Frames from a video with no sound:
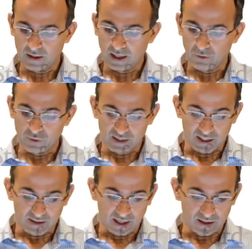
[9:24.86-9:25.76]
Now if we
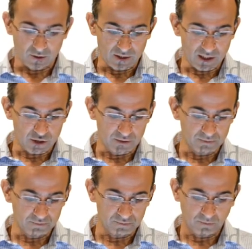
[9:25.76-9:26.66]
take that
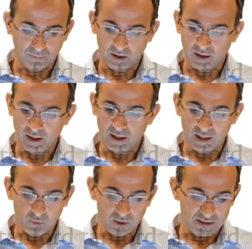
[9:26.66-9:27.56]
notation and
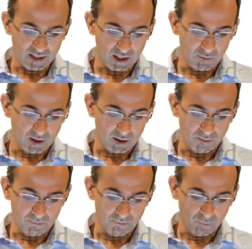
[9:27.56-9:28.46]
then we say,
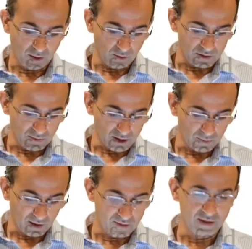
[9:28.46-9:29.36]
well, we're going to
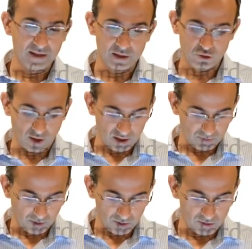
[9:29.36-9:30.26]
multiply theta
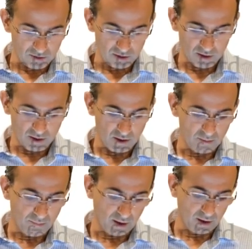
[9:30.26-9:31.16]
transpose
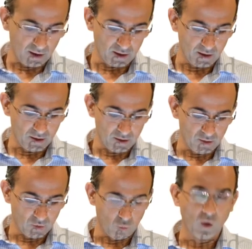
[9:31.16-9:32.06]
by
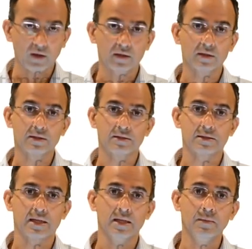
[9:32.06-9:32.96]
one
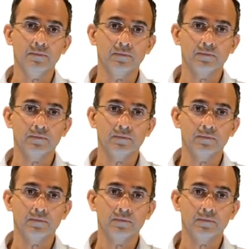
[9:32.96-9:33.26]
z,